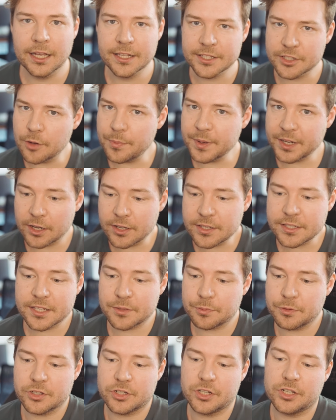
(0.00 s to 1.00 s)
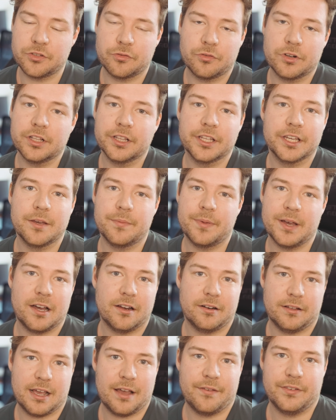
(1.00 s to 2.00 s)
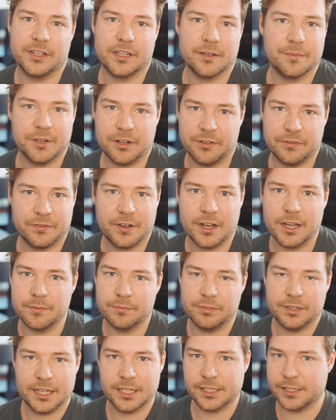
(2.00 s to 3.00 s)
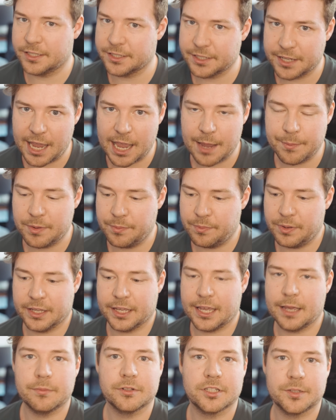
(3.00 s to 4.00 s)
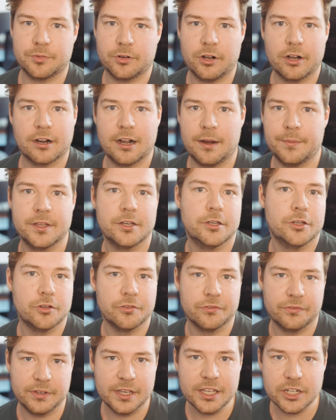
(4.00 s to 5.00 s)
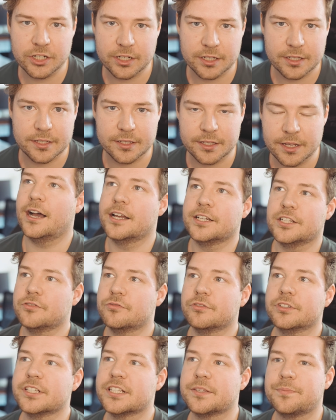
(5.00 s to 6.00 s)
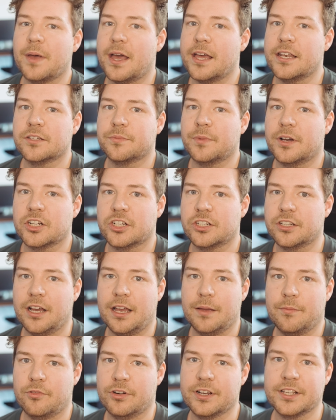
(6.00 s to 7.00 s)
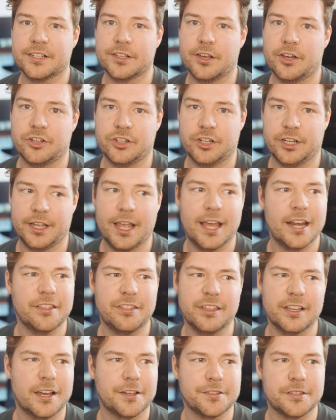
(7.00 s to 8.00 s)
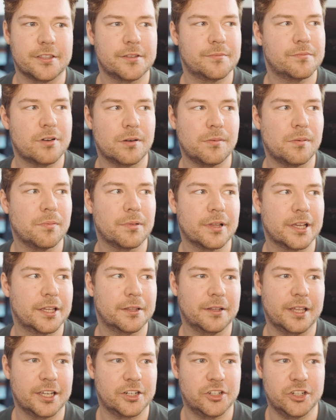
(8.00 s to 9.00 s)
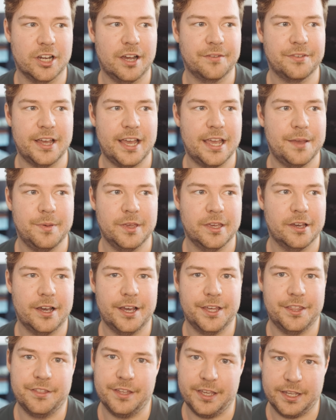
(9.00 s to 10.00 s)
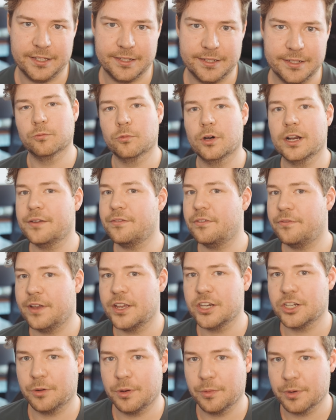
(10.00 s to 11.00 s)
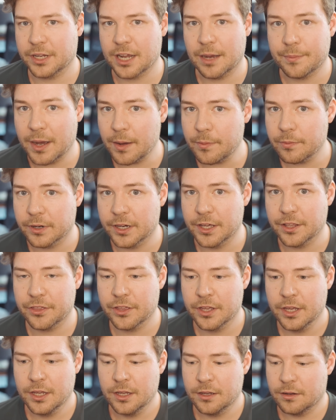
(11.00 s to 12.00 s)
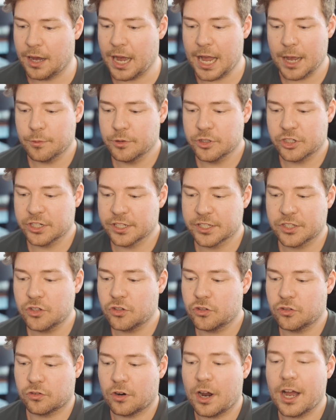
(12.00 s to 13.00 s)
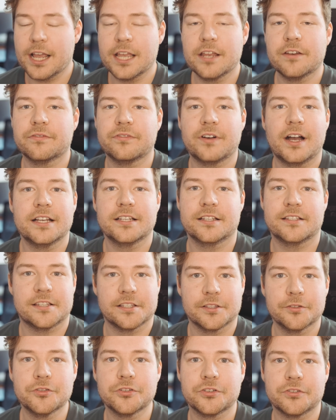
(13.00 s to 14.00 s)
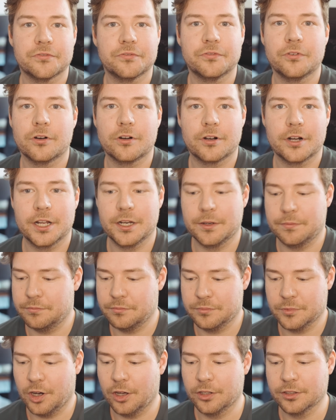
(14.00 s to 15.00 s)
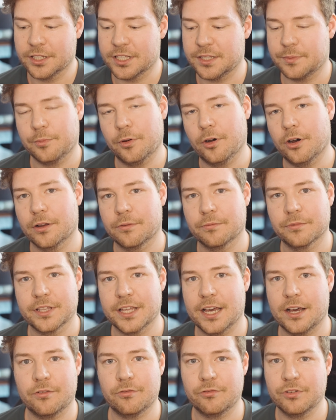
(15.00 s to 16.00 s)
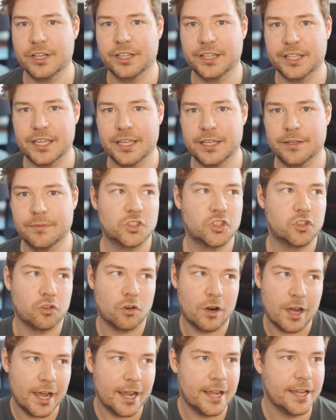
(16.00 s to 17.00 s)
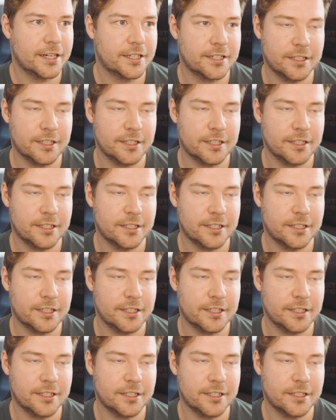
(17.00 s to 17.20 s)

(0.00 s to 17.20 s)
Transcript: And so because this was just really about having a bit of fun playing this game and being able to program in new features, I didn't really spend much time researching anything other than probably like Java API things. Whatever feature we would come up with, I would just try and find a solution for it on the spot without really trying